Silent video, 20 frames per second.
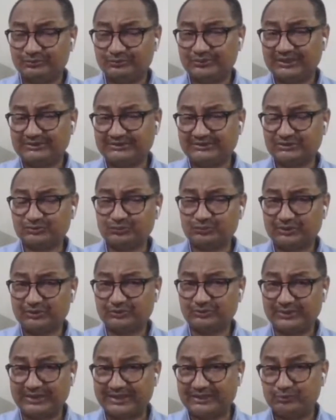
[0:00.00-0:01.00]
I just want
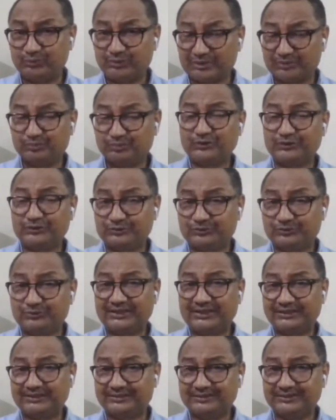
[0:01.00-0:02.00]
to add one point to
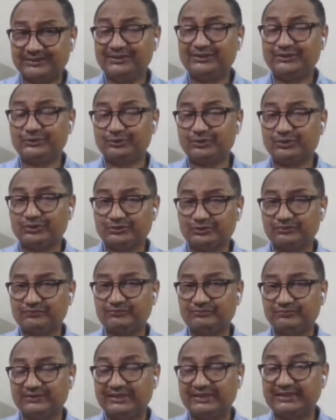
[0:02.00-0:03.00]
that. He talked of
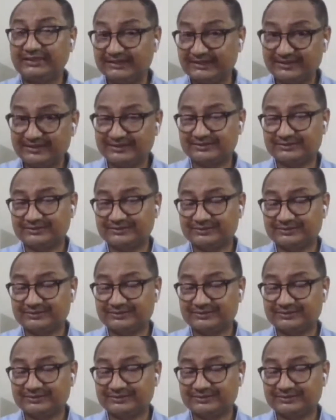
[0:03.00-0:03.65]
cleanliness.